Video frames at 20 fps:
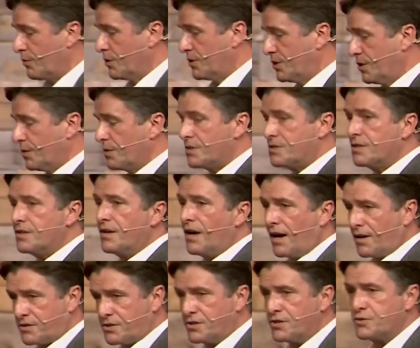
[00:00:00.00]
will do is it
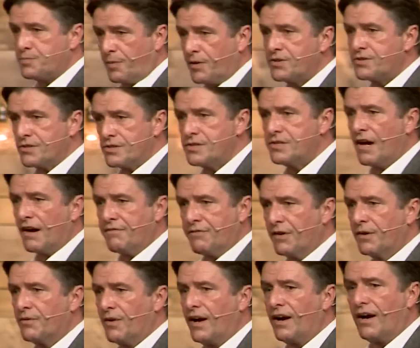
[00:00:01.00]
knocks the spiritual
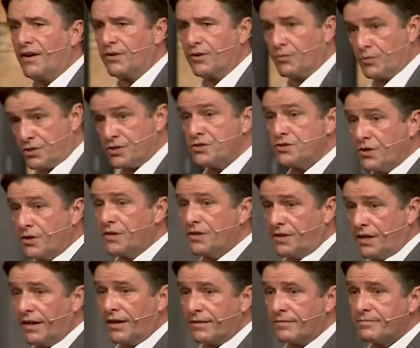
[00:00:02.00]
stuffing right out of you, which is a good
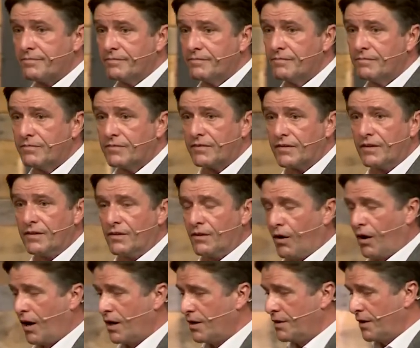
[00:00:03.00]
thing.
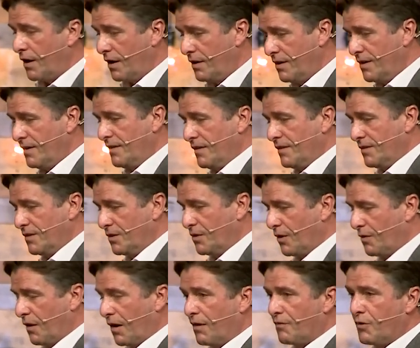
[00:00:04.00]
All of the, you
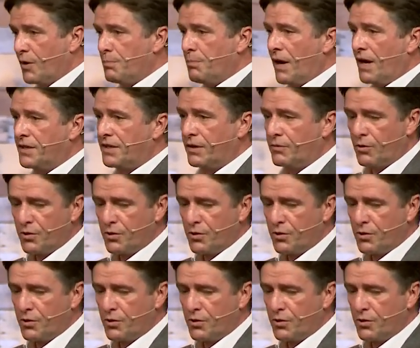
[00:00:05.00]
know, every banding